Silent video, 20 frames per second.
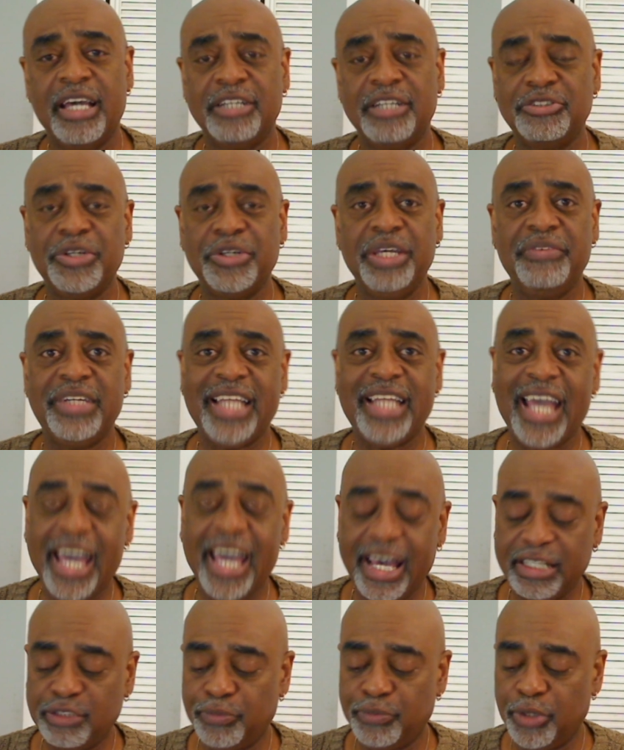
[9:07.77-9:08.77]
To even
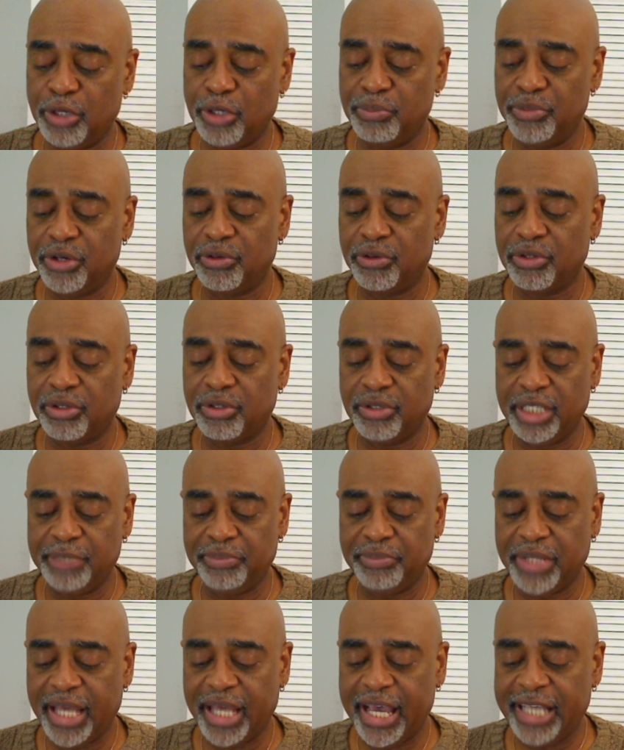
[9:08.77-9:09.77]
ask for a miracle
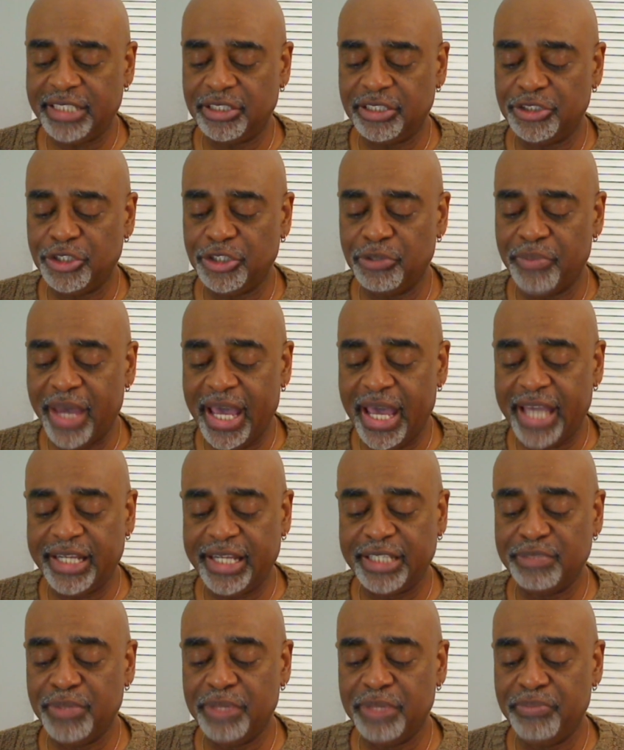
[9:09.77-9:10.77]
implies that your mind
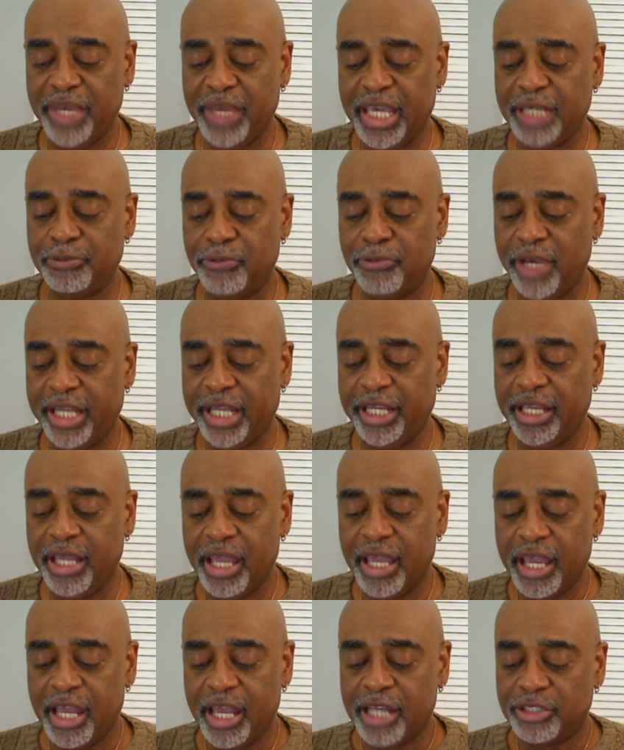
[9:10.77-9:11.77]
has been made ready
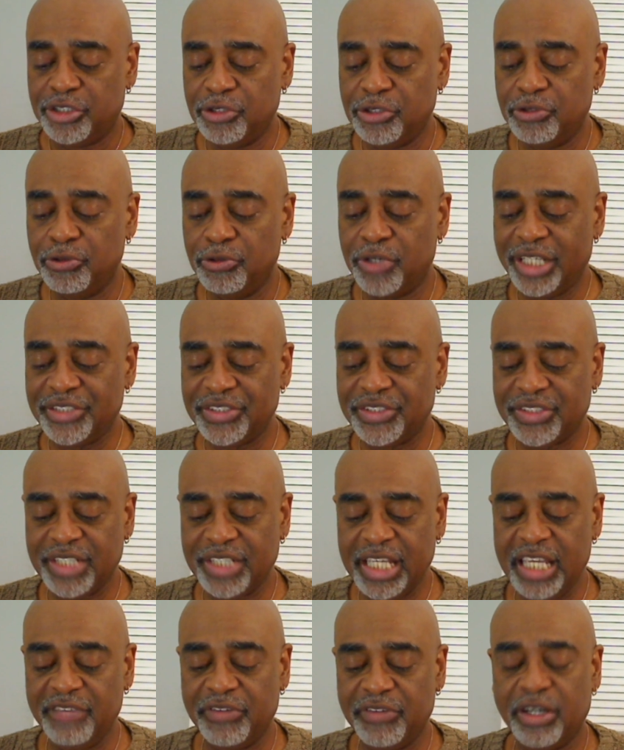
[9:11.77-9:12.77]
to
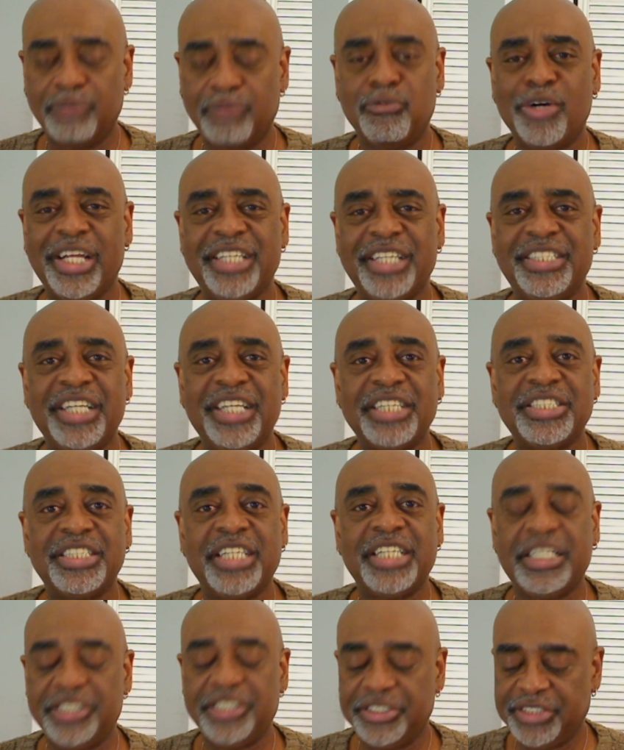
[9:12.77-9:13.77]
conceive of what it doesn't
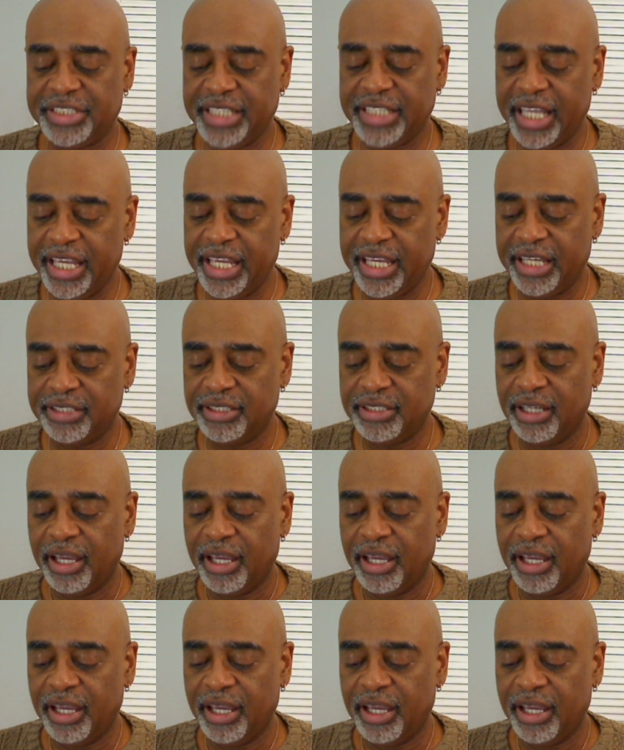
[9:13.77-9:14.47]
understand.